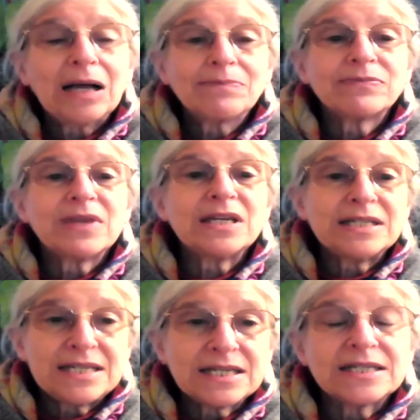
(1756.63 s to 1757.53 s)
um,
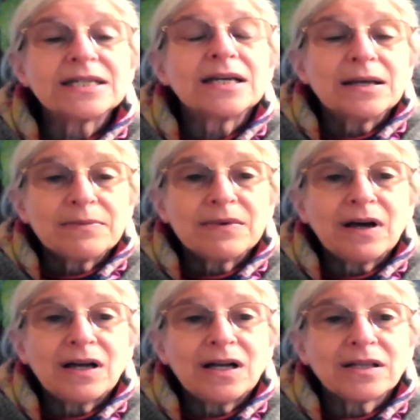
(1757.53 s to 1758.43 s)
it did.
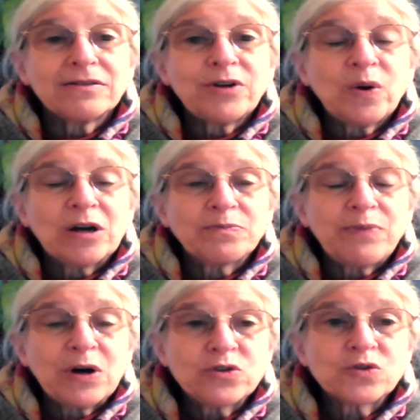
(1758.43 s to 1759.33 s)
Uh, you know, our
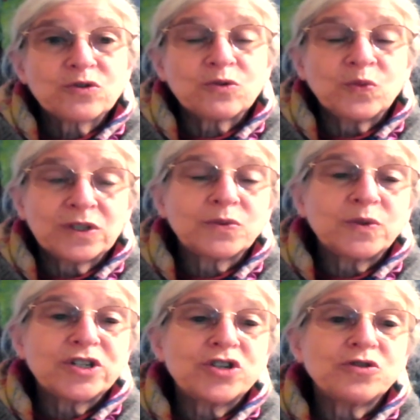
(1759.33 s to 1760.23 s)
post-World
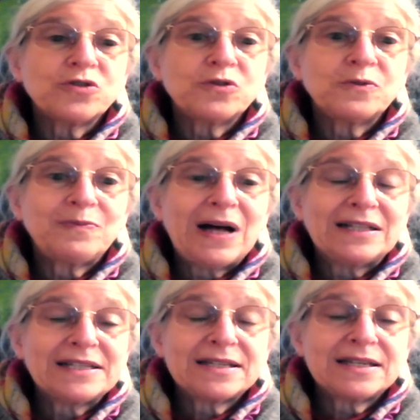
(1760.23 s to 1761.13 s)
War Two
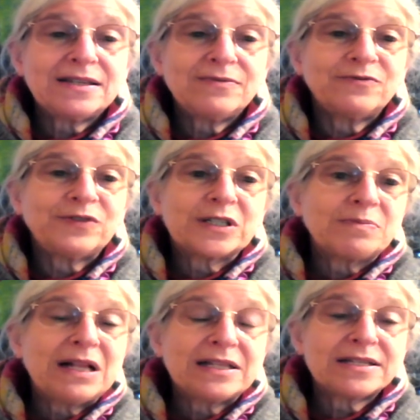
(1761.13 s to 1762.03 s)
policy,
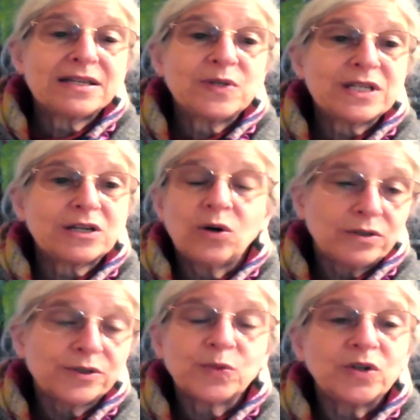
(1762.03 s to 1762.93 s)
foreign policy, was a
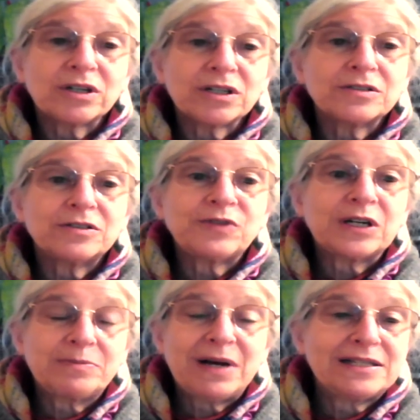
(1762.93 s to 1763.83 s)
Cold War
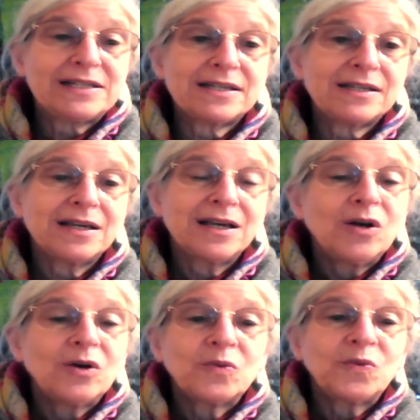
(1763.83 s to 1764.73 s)
foreign policy,
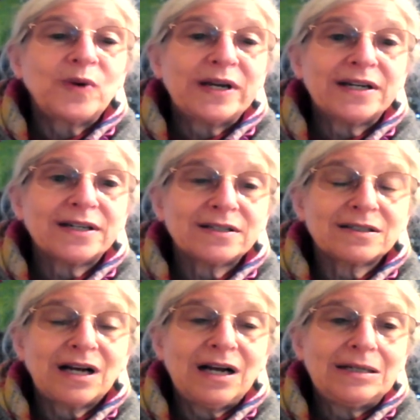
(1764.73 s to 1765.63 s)

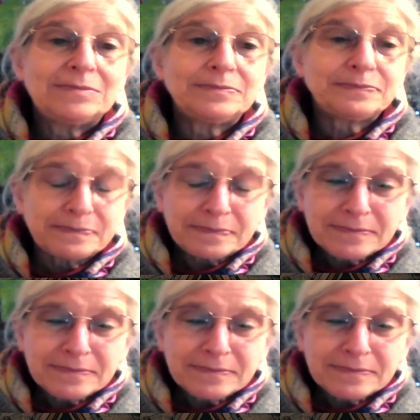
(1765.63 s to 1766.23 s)
where um,